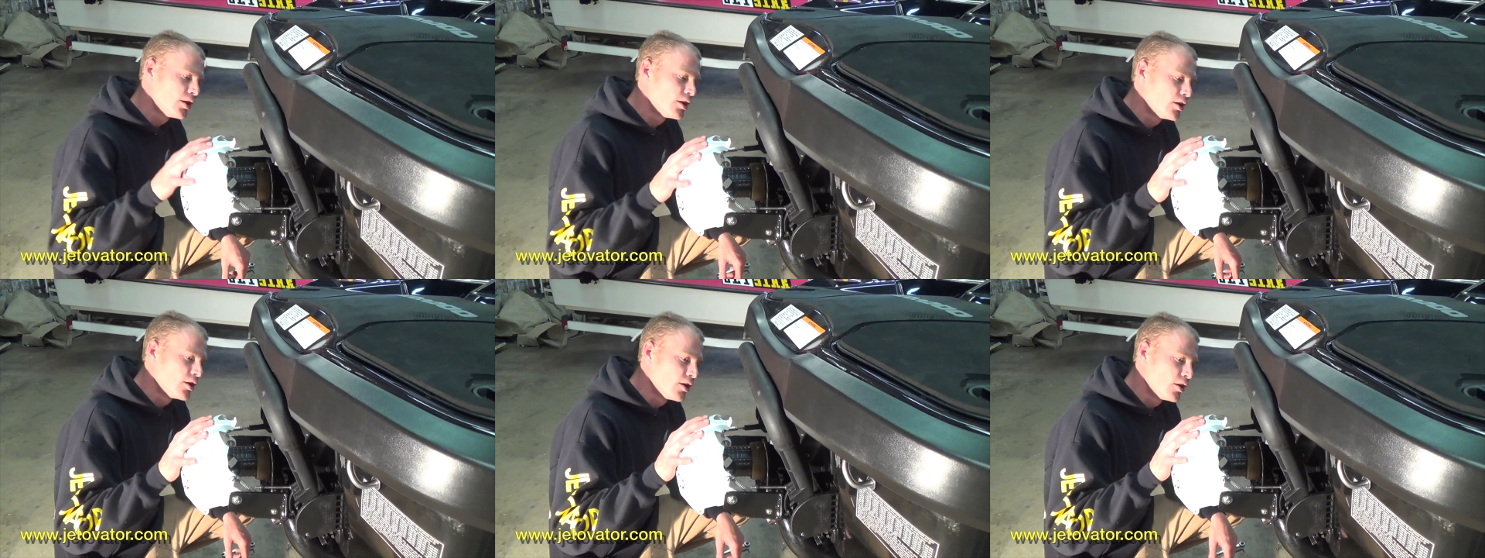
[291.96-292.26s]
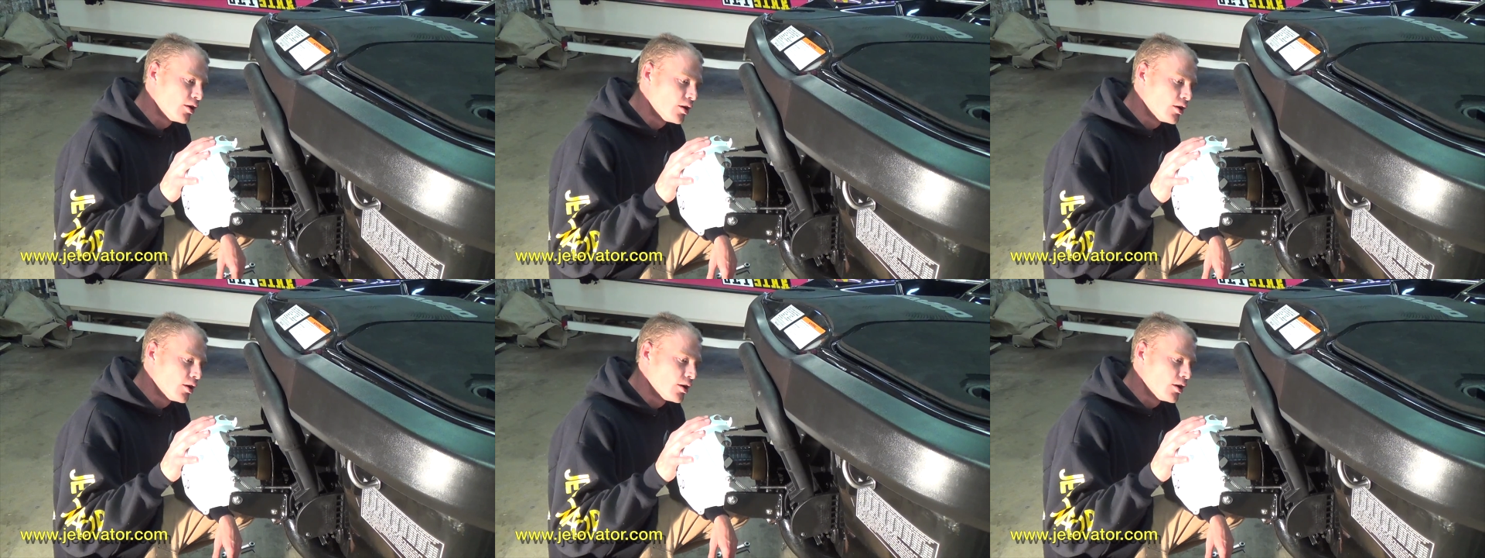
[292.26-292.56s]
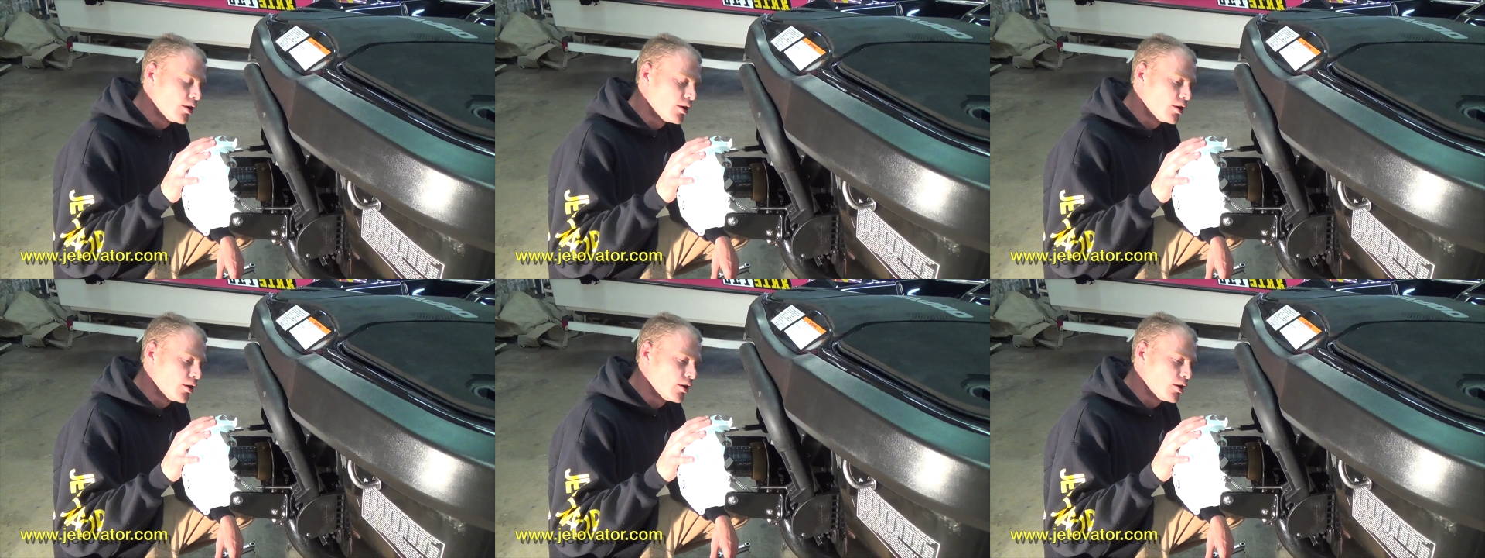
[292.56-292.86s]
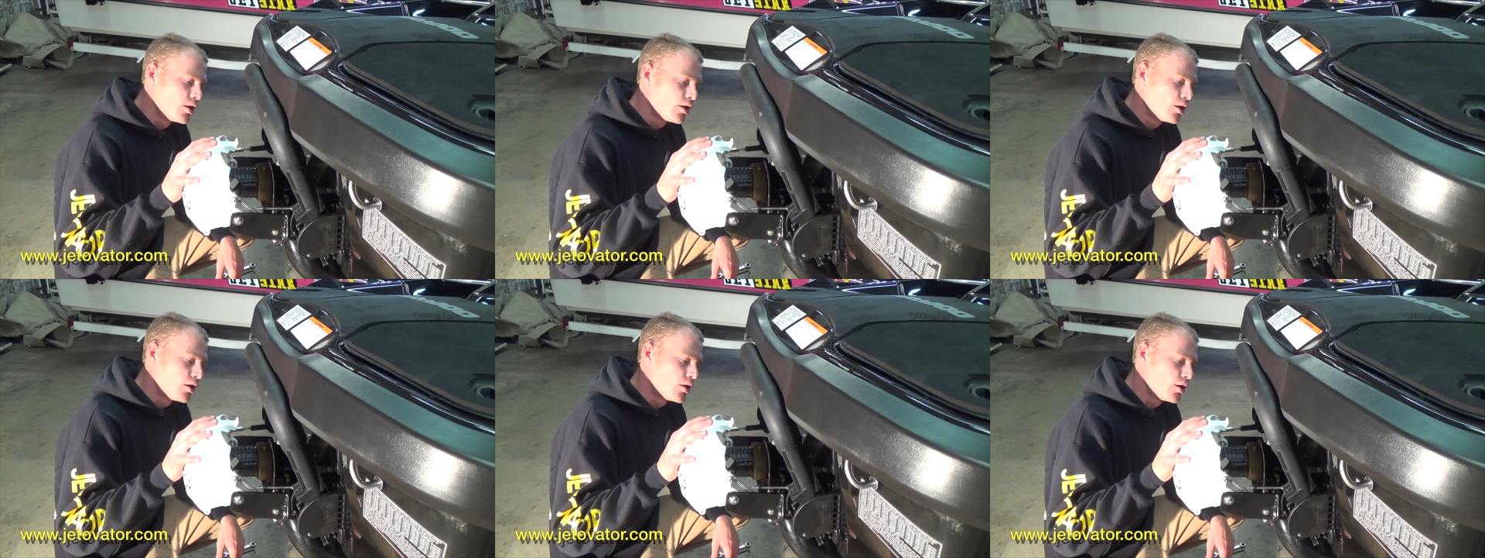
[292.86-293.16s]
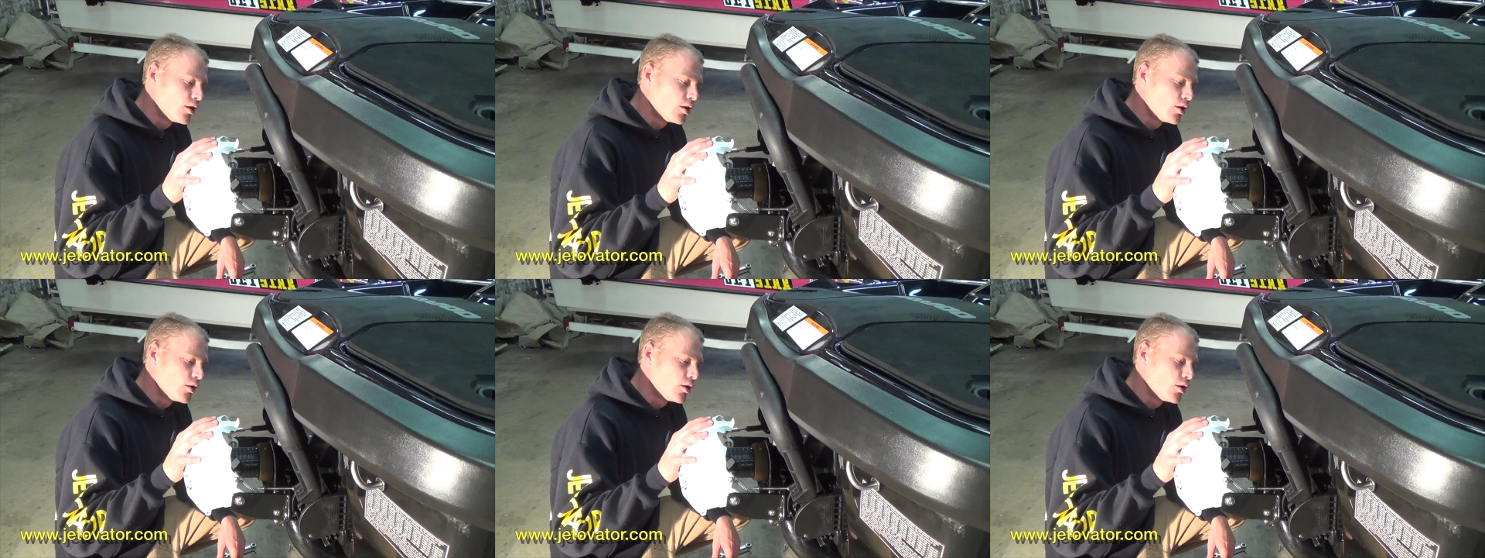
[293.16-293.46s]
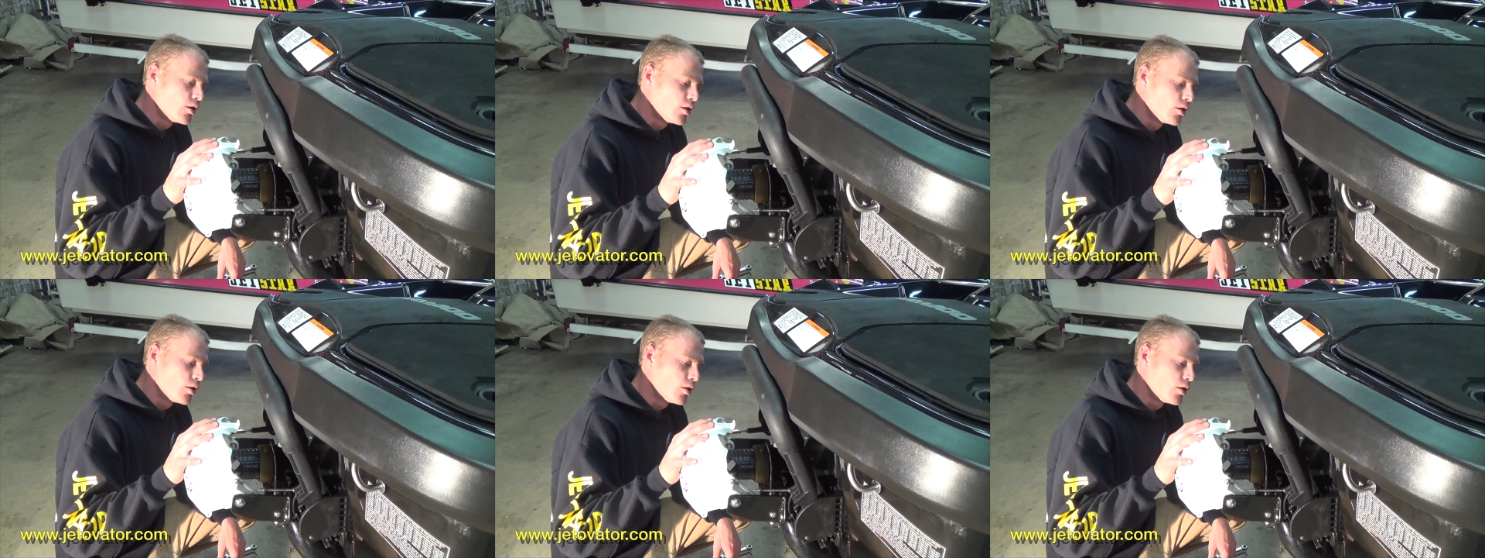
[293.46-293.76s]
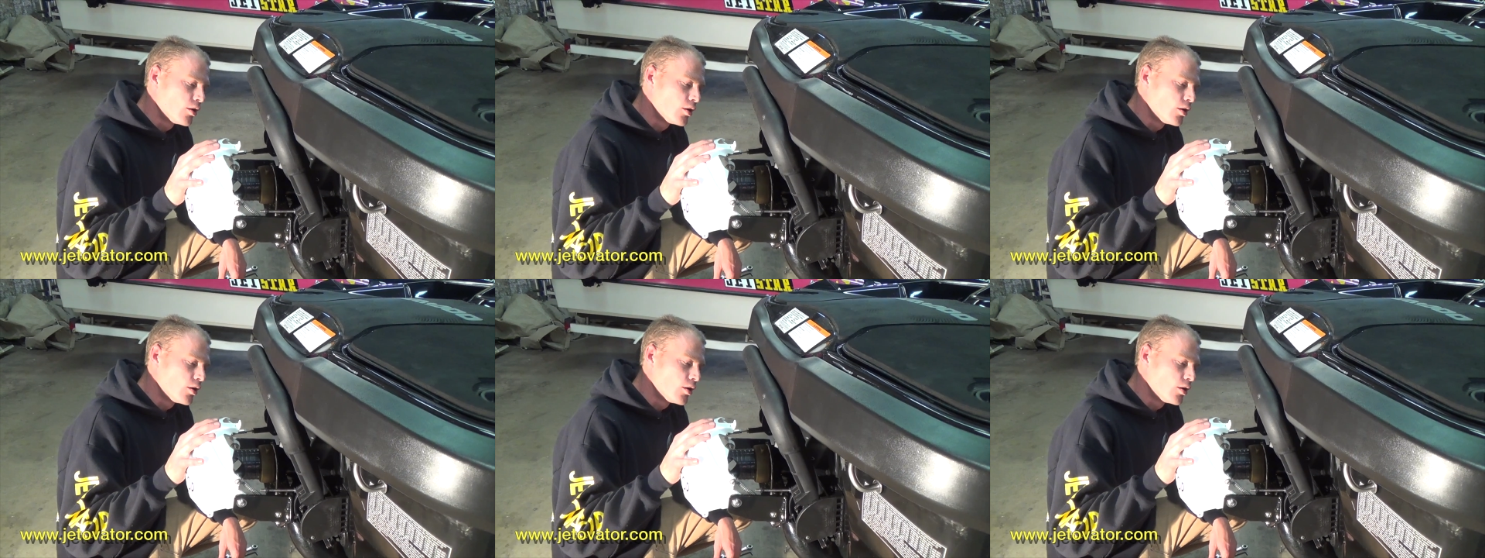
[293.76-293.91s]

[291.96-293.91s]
Nobody speaks.